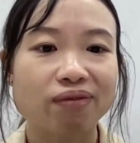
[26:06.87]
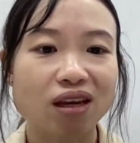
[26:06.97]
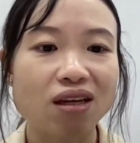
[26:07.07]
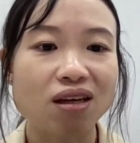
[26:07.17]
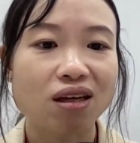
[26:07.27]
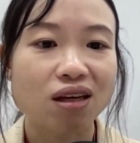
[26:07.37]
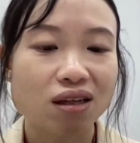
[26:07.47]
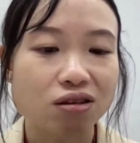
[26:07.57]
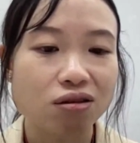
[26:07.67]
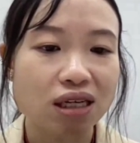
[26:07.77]
Okay,
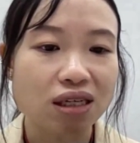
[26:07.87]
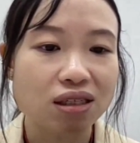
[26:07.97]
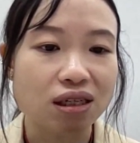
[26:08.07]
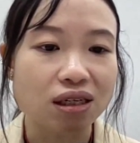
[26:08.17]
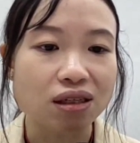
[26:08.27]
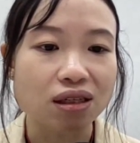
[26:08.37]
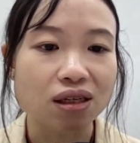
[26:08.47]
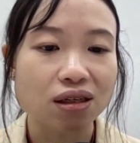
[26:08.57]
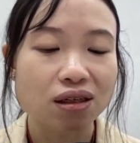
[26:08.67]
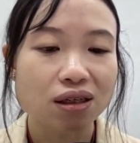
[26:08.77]
so then
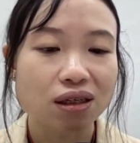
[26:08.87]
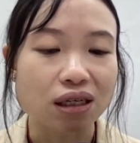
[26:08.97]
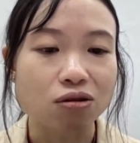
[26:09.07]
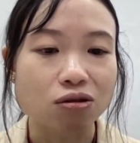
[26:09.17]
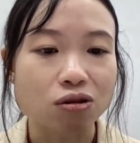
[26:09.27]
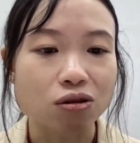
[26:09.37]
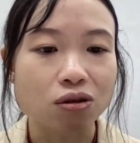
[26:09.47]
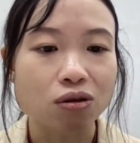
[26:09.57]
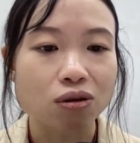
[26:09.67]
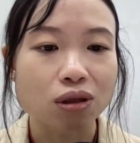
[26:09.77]
cylinder is
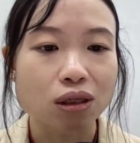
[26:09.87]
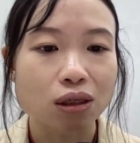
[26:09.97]
also